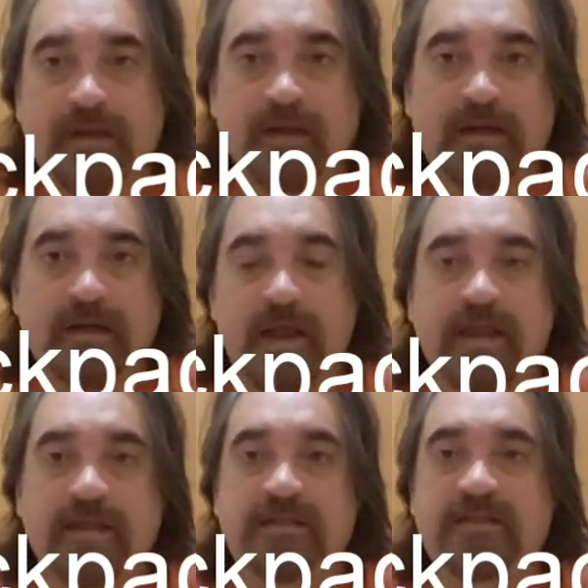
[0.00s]
Today
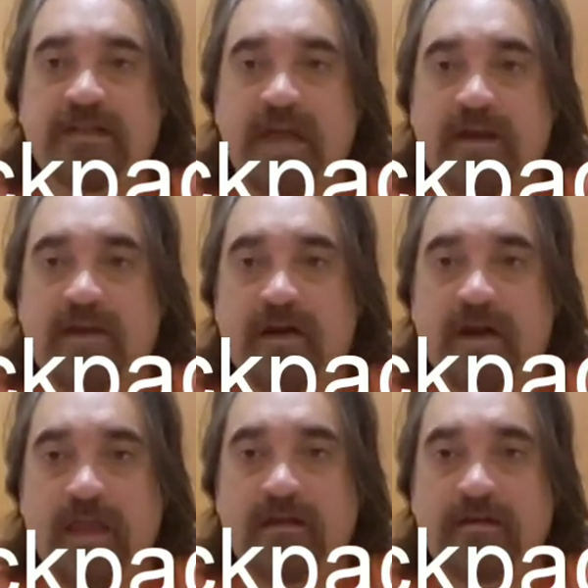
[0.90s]
is
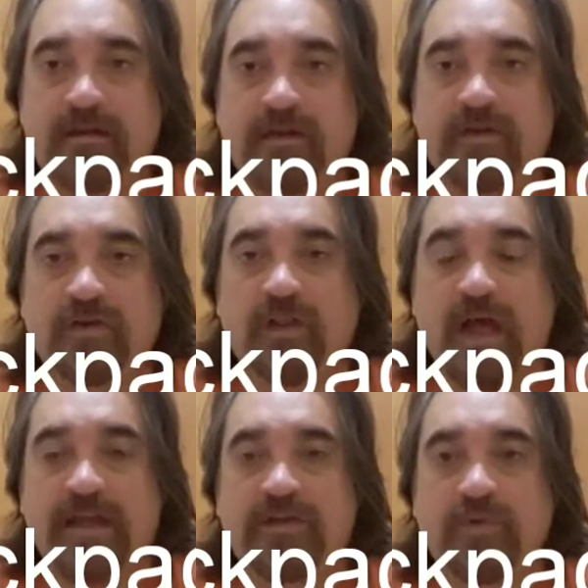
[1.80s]
Saturday,
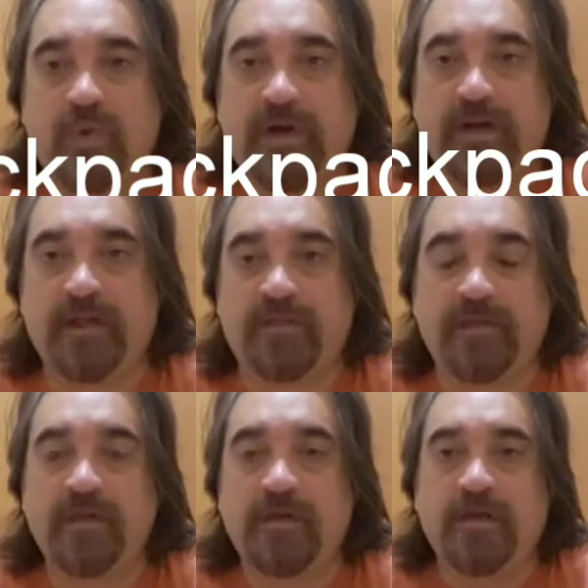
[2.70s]
July 20th,
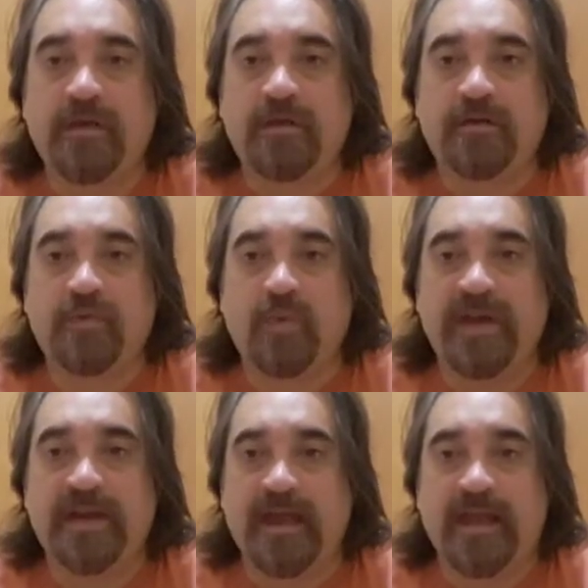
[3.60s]

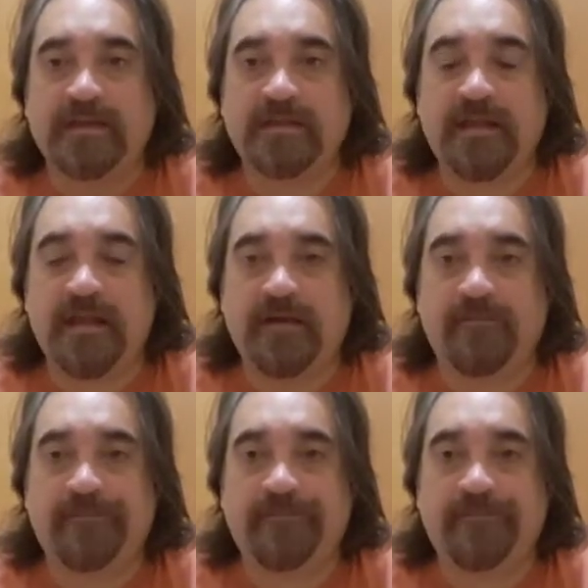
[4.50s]
2019.